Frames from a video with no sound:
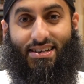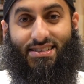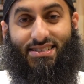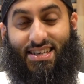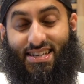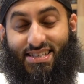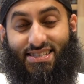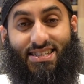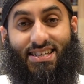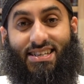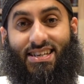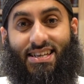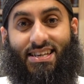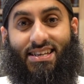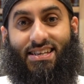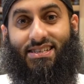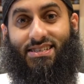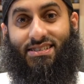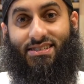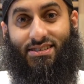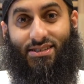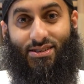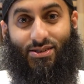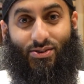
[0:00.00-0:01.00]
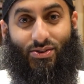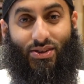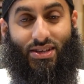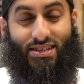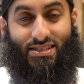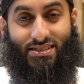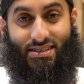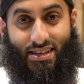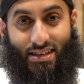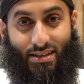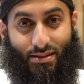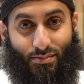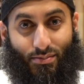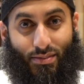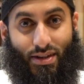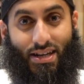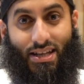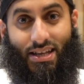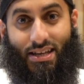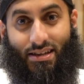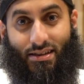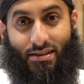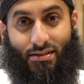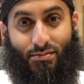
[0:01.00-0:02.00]
Sextillion is, you know, they say
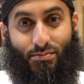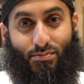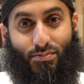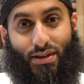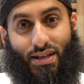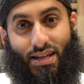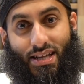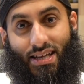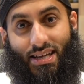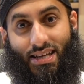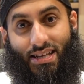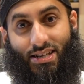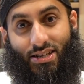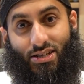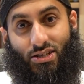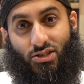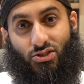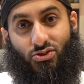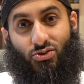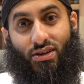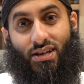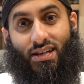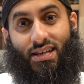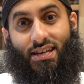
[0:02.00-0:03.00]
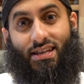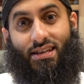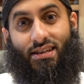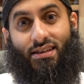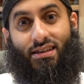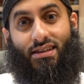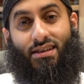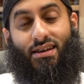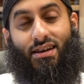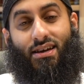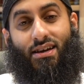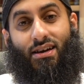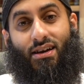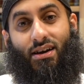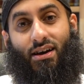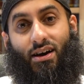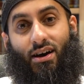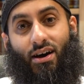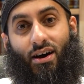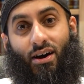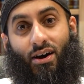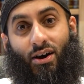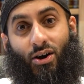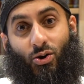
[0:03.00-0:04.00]
million, billion, trillion,
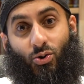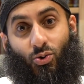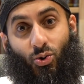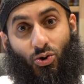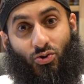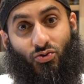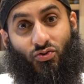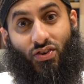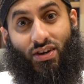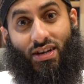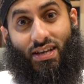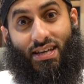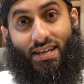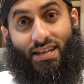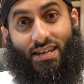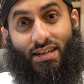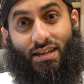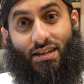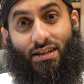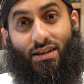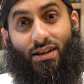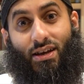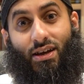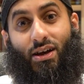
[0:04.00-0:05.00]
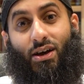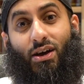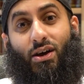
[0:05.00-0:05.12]
uh, quadrillion,